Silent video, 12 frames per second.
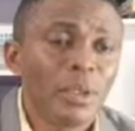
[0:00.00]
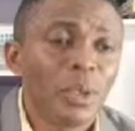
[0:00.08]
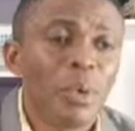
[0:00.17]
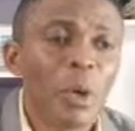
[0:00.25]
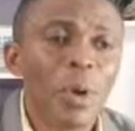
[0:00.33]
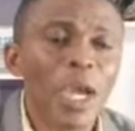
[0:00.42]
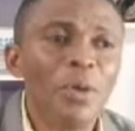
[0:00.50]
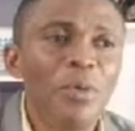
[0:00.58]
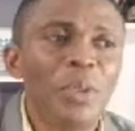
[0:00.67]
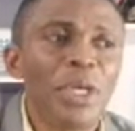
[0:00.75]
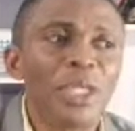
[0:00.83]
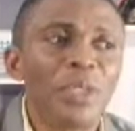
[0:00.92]
So, but where
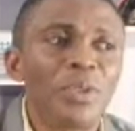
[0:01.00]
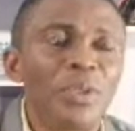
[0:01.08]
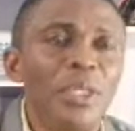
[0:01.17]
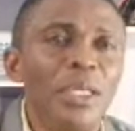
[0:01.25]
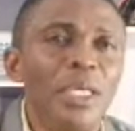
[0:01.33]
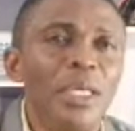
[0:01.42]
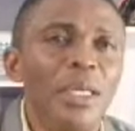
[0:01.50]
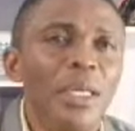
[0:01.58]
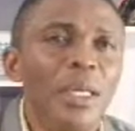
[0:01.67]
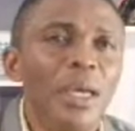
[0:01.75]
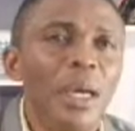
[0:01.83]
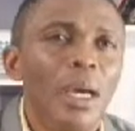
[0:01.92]
you begin to
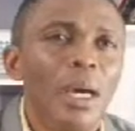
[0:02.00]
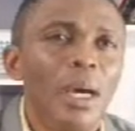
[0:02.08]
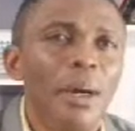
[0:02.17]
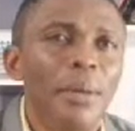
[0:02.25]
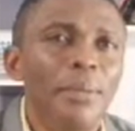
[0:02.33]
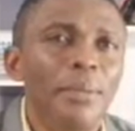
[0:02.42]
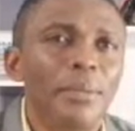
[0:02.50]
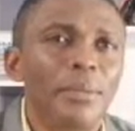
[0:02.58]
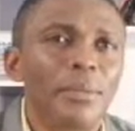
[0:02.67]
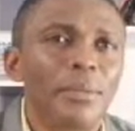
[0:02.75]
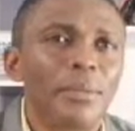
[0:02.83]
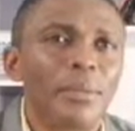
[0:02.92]
see, people